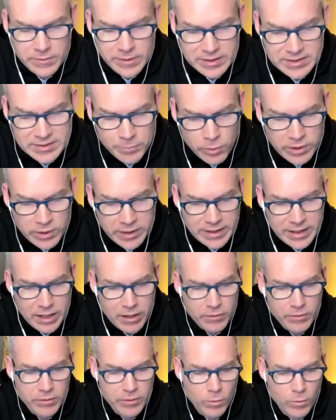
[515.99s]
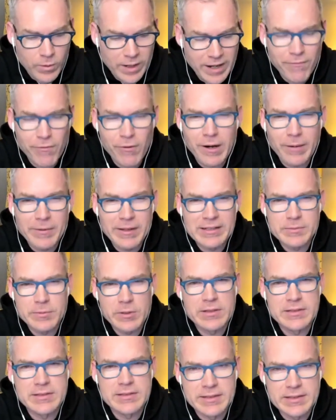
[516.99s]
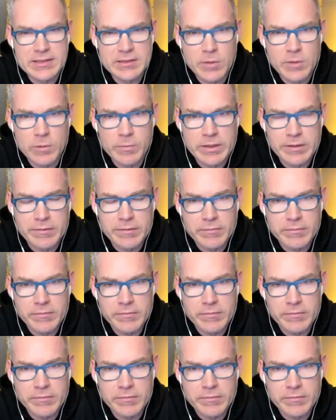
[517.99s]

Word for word: that's pointing out whatever I'm experiencing in this moment.